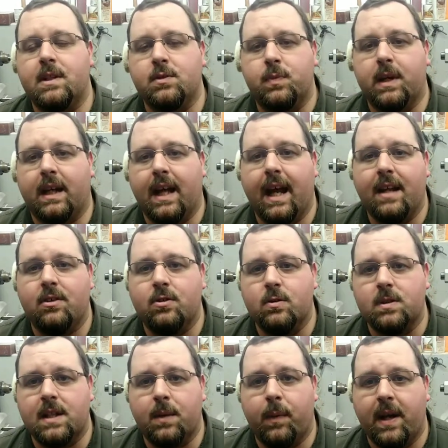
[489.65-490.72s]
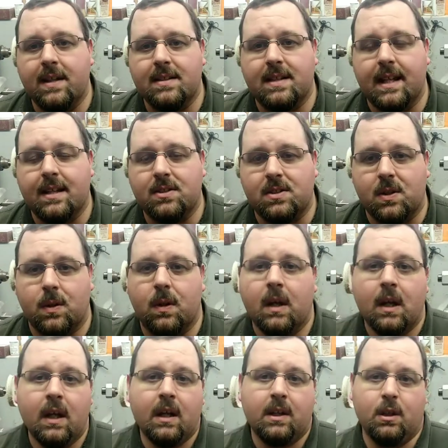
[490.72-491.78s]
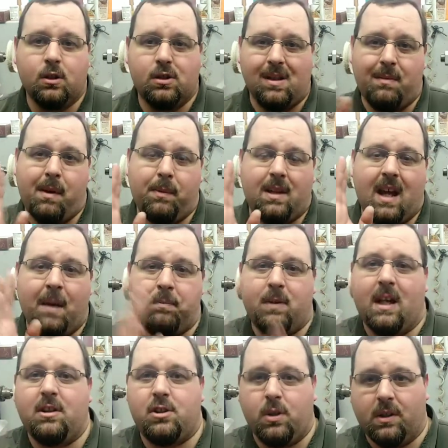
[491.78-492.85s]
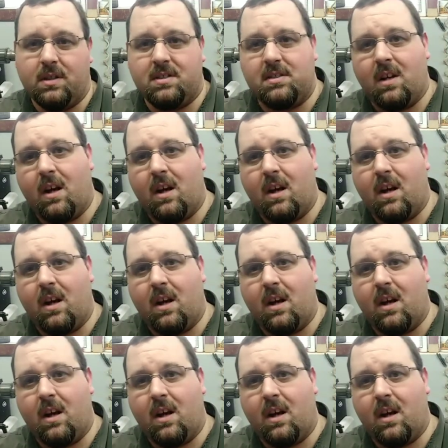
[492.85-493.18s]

This week I had Tuesday, Wednesday, so usually I'm able to update you on this,